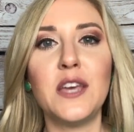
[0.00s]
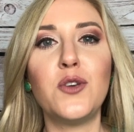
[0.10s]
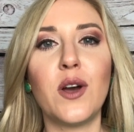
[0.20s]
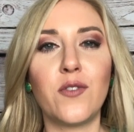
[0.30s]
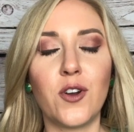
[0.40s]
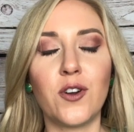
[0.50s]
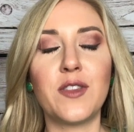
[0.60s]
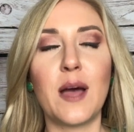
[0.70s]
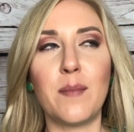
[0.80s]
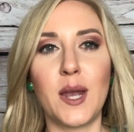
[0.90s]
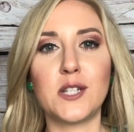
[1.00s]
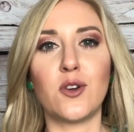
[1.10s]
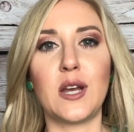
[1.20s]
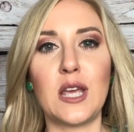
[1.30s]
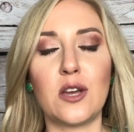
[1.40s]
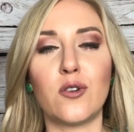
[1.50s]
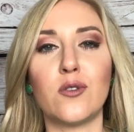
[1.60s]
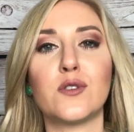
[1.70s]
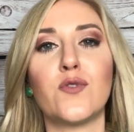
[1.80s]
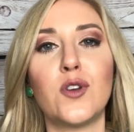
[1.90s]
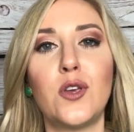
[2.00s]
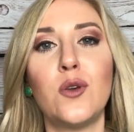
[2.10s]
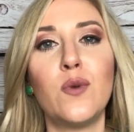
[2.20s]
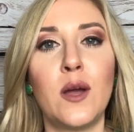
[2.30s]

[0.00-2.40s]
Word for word: You have earned that Mediterranean cruise for you